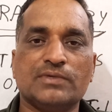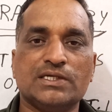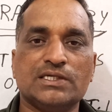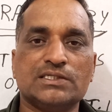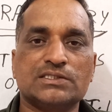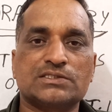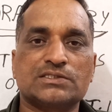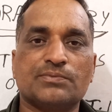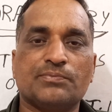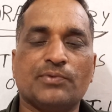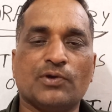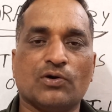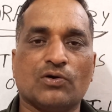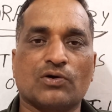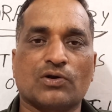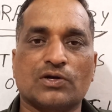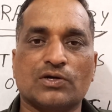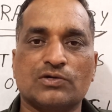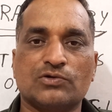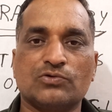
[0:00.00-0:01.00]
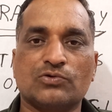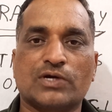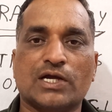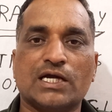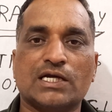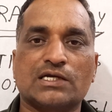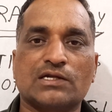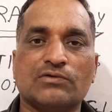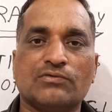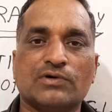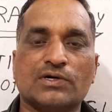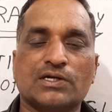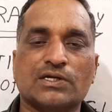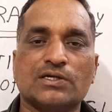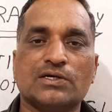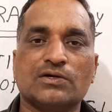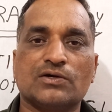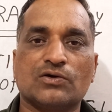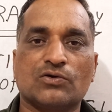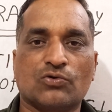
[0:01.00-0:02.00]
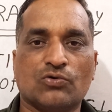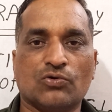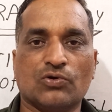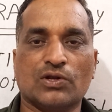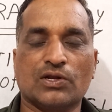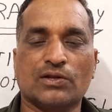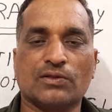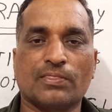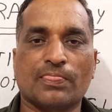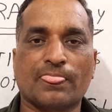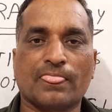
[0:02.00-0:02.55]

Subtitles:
means pure to get our goal.